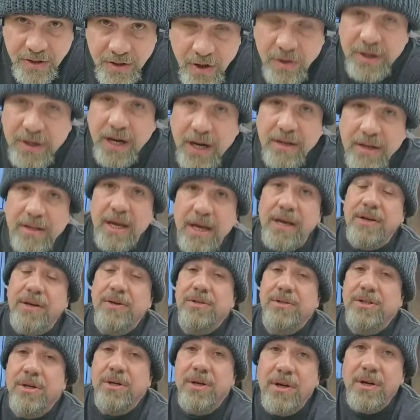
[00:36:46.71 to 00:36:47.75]
Okay, thank you,
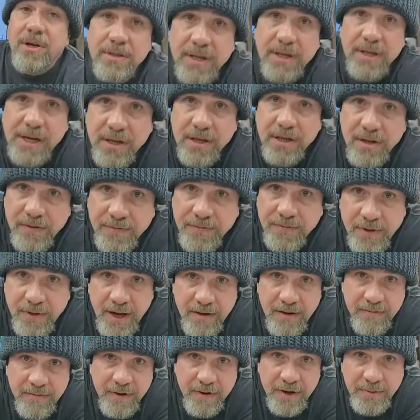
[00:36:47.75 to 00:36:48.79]
Sean. Thank you for
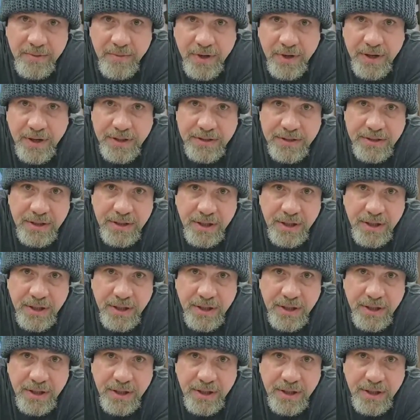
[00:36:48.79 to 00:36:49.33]
that very much.